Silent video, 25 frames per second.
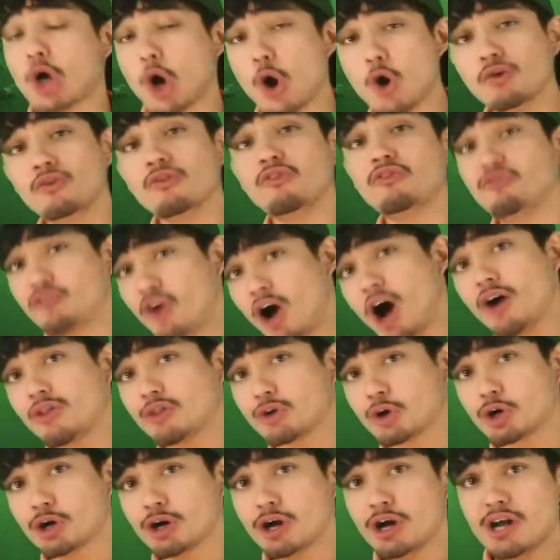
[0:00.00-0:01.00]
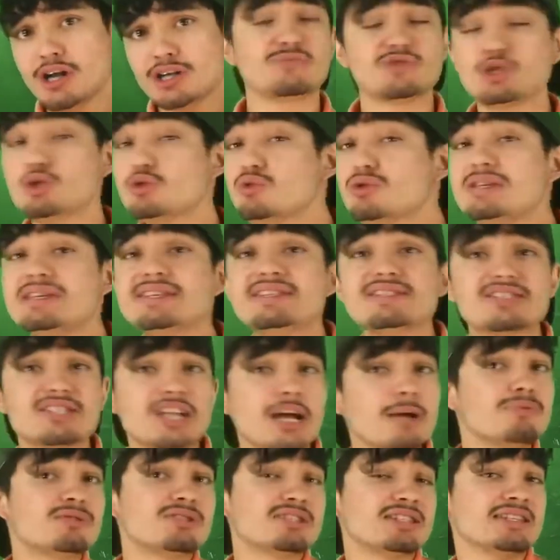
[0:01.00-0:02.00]
own father to the
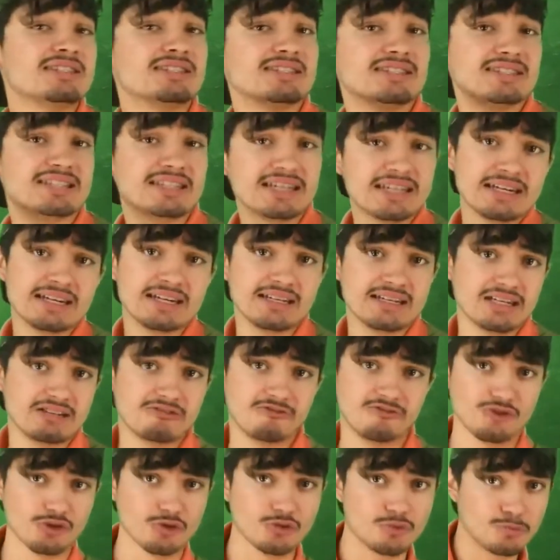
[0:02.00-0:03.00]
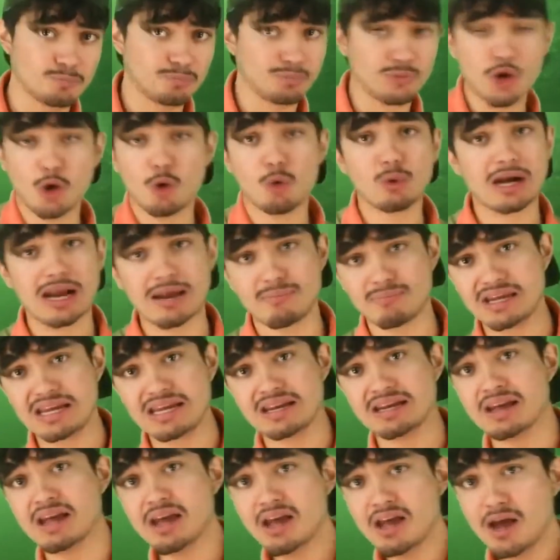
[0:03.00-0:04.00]
substance scene, if you know what I
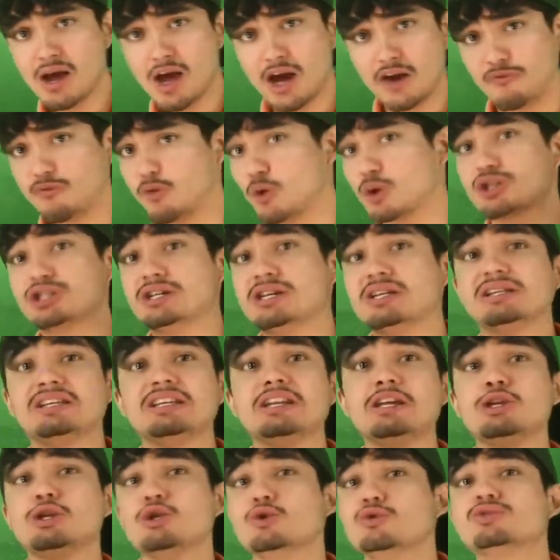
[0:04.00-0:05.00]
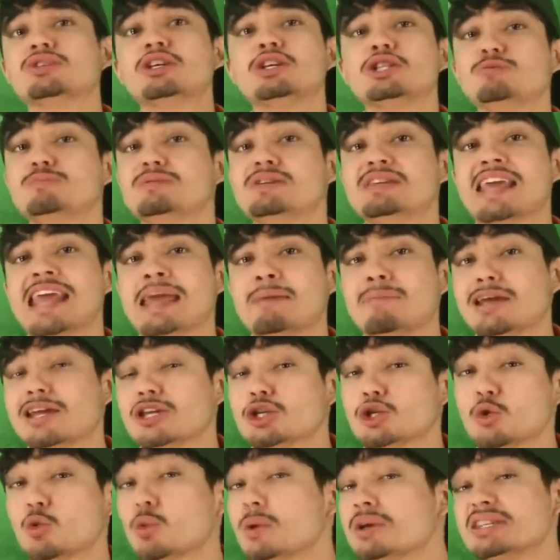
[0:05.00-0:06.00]
mean. Unfortunately, usage became a
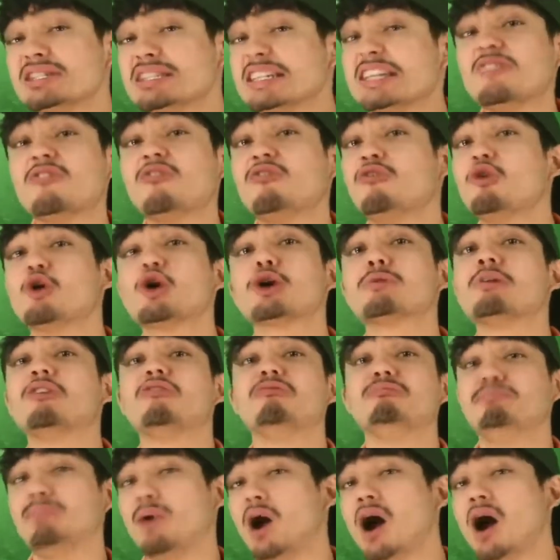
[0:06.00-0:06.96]
twisted form of